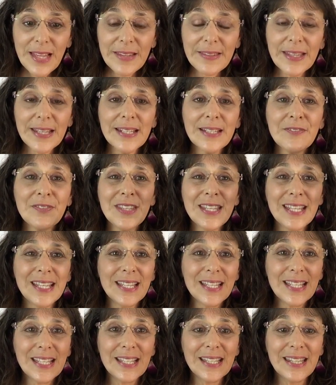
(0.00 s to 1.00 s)
that if
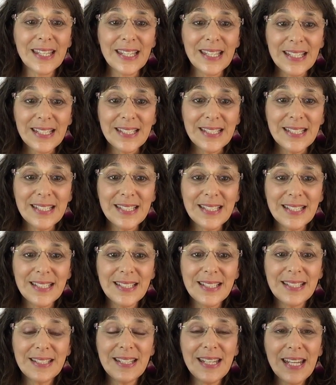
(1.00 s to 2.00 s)
the
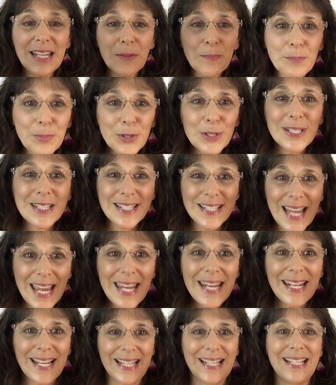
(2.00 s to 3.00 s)
input
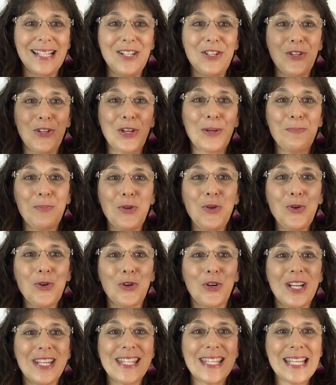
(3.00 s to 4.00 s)
data to the
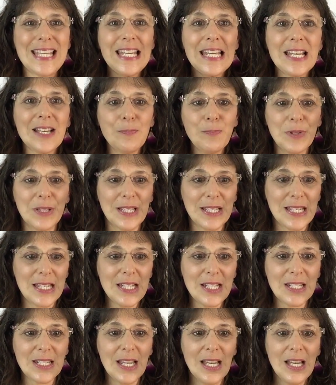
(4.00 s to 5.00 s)
computer is
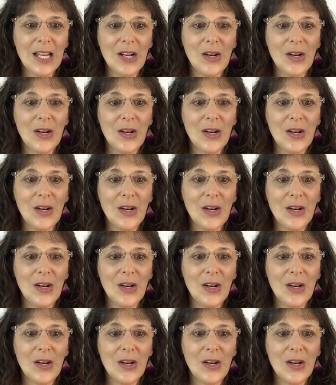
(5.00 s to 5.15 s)
incomplete